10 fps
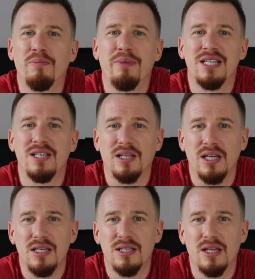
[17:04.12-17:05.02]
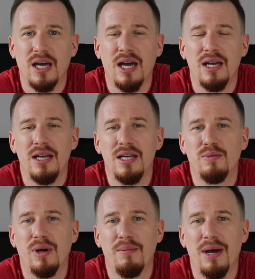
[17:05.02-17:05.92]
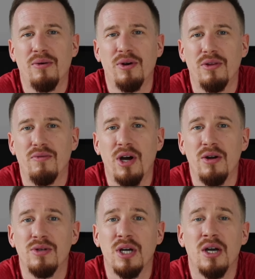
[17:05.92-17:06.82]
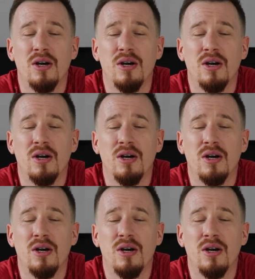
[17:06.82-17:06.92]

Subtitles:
the basic needs that I need when I'm out on the road,